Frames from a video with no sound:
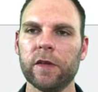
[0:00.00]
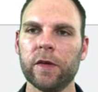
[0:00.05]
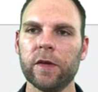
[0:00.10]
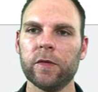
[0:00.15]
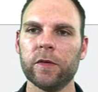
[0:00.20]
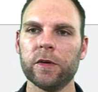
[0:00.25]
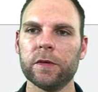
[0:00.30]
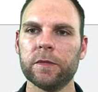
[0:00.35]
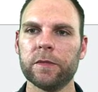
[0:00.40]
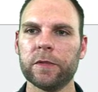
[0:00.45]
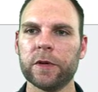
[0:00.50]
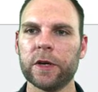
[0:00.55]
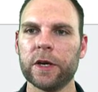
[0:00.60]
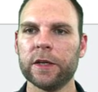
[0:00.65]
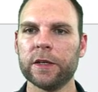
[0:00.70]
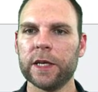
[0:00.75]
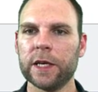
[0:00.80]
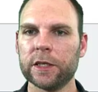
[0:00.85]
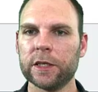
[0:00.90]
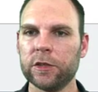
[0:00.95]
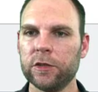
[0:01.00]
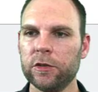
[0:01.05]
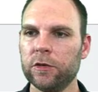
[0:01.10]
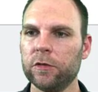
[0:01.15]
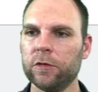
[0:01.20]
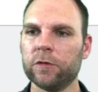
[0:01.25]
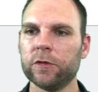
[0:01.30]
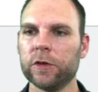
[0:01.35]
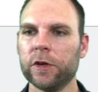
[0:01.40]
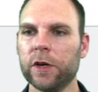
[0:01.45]
So if they want to
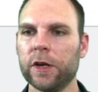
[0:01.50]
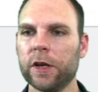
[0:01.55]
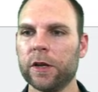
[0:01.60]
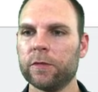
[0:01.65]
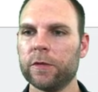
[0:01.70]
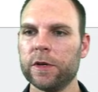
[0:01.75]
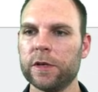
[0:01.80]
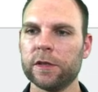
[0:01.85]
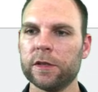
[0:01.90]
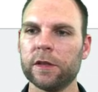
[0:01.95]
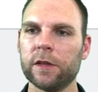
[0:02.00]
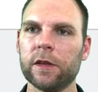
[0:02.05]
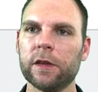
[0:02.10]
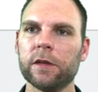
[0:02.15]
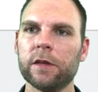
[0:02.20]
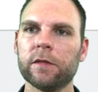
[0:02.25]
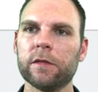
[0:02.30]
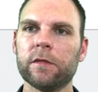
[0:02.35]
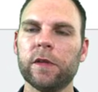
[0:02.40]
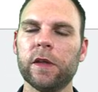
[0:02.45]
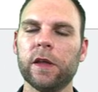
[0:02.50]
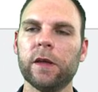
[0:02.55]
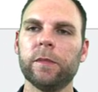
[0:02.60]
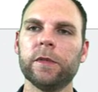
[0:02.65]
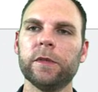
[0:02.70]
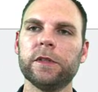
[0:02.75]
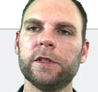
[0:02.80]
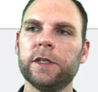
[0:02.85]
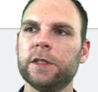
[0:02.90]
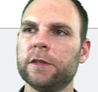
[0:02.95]
contact you for any reason,
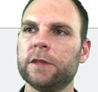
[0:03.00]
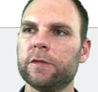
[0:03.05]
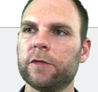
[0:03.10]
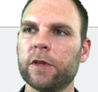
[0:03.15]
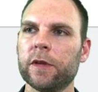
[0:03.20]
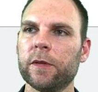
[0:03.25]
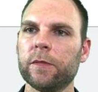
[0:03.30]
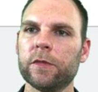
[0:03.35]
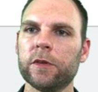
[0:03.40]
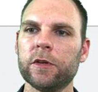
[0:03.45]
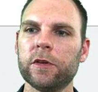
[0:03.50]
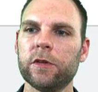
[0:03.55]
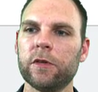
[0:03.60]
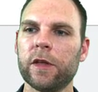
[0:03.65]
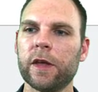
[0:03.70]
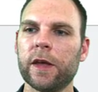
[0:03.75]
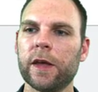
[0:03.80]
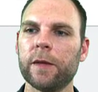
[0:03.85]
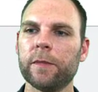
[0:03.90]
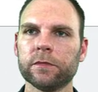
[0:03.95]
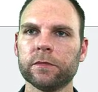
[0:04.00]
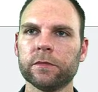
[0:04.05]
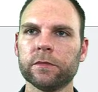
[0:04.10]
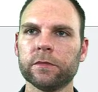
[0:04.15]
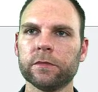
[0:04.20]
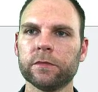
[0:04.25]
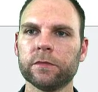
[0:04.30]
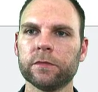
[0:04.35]
then it's easy for them to do that.